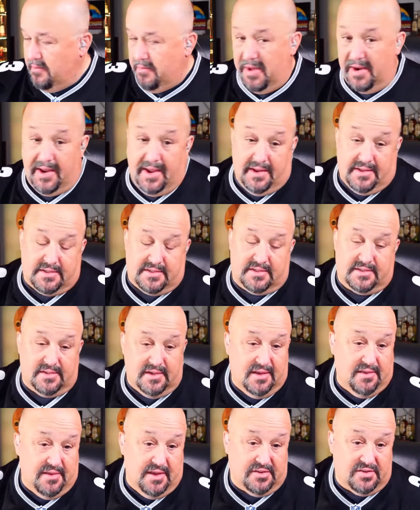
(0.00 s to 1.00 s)
But it's
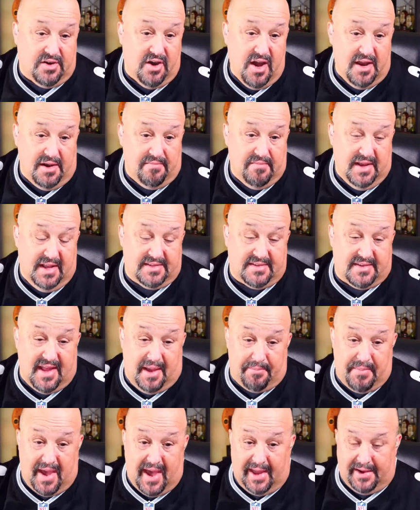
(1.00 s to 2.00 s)
good. It's
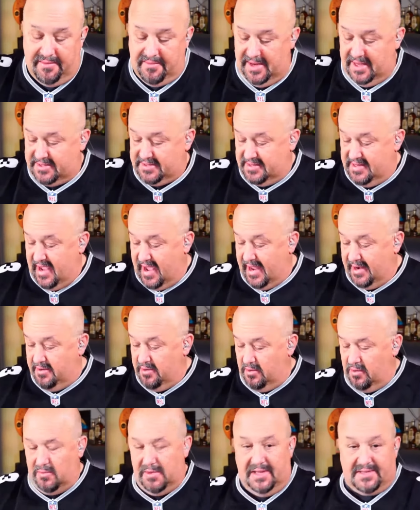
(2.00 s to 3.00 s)
not bad. It's not
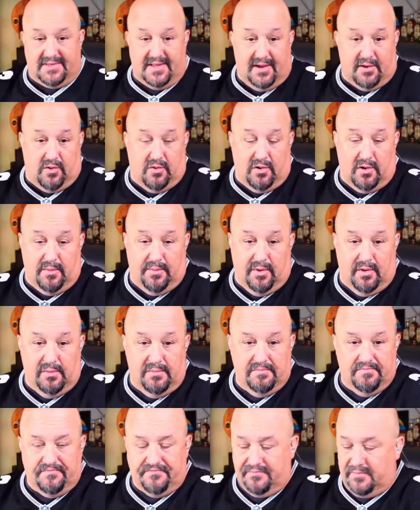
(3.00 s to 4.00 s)

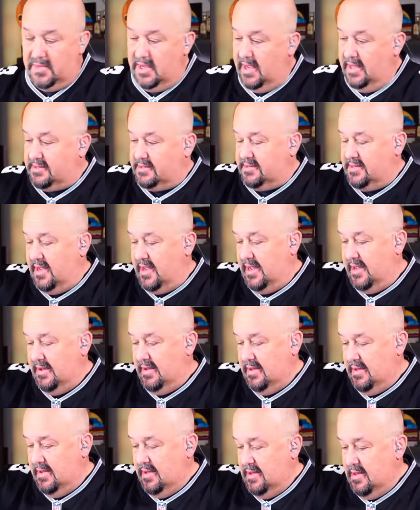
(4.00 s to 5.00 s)
horrible. It's
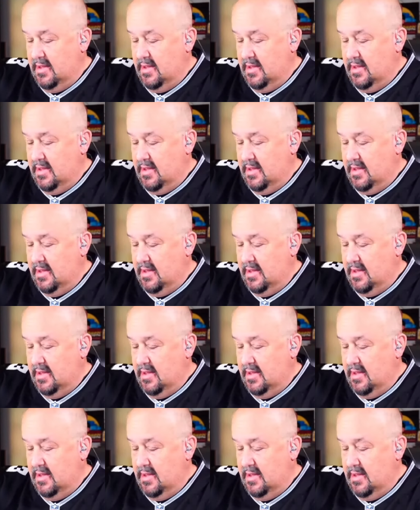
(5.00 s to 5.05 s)
good.